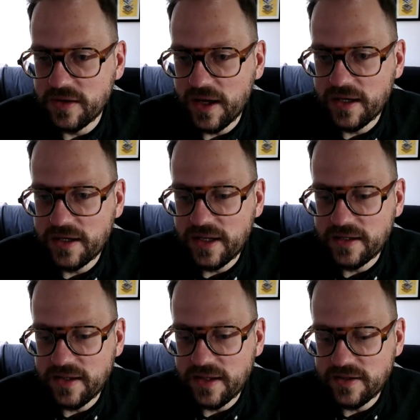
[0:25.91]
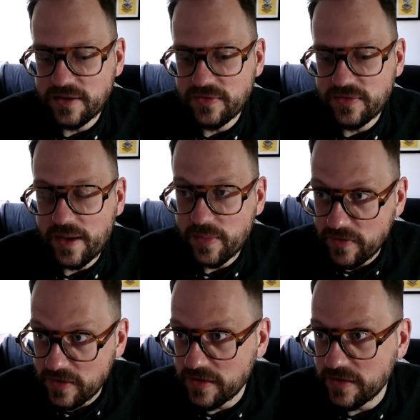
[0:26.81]
and get a sense of them
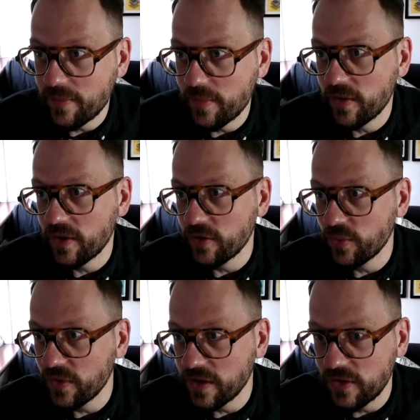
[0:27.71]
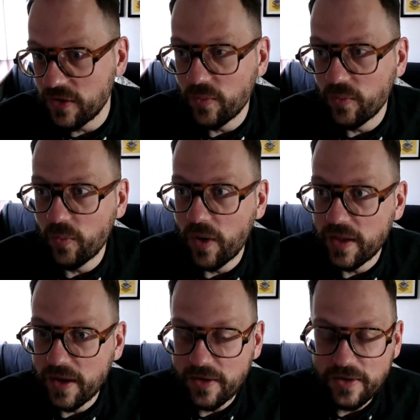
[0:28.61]
giving us a demo and kind of what they do and why
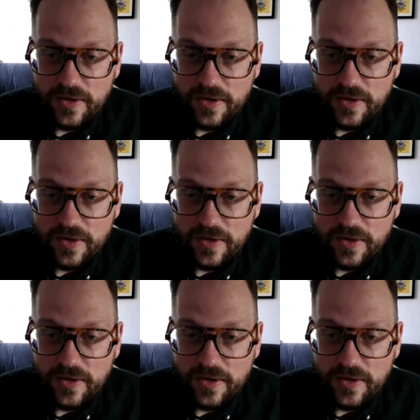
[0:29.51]
they're